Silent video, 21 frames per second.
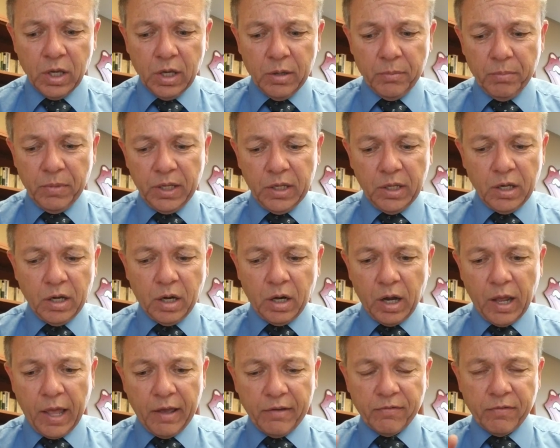Media
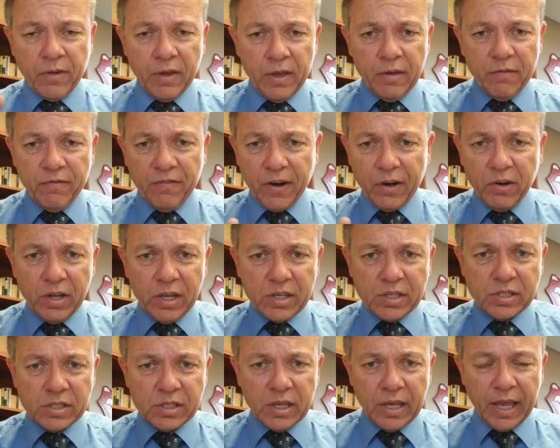have
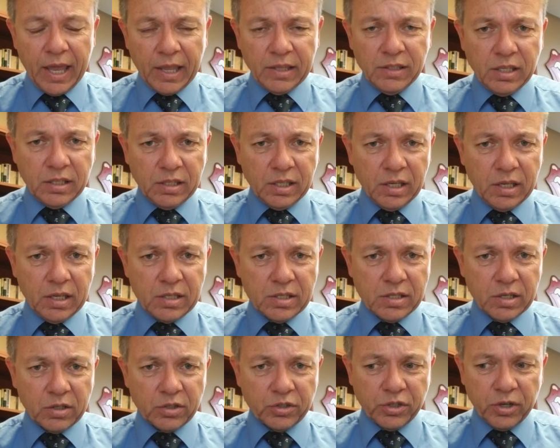various entities
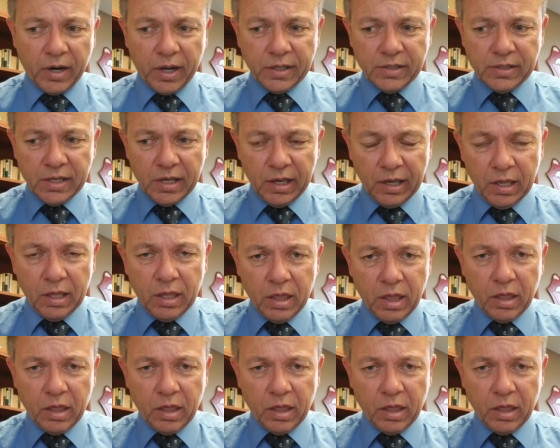that are trying to,